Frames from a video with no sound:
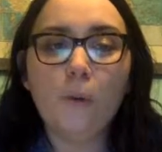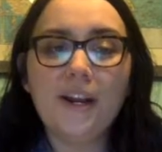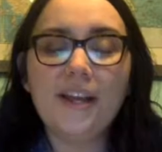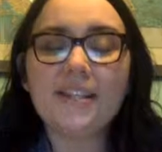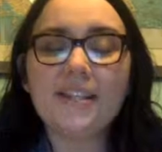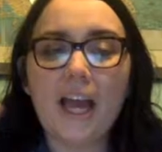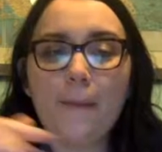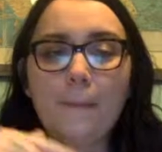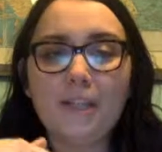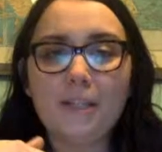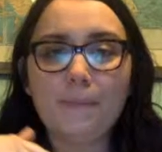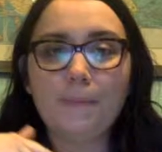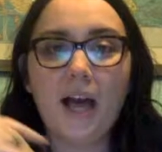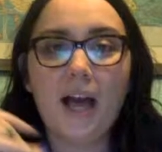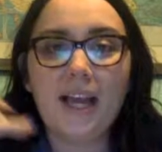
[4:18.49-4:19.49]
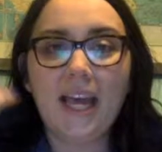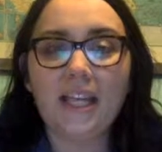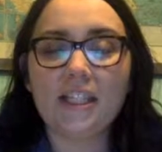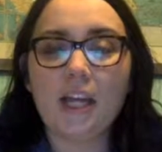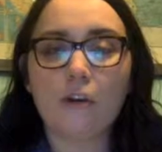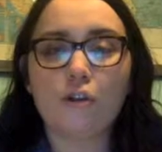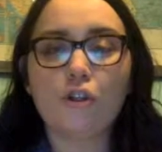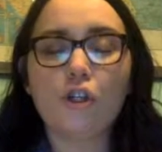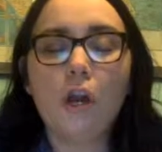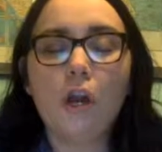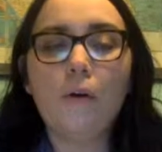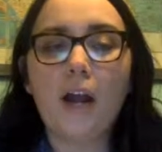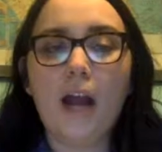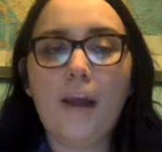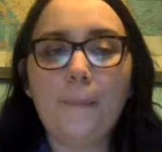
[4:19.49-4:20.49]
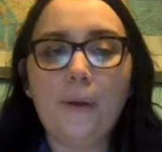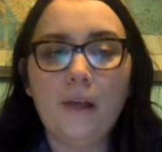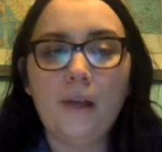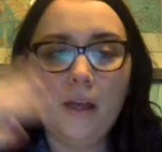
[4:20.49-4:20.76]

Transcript: Assignments block has now shown up.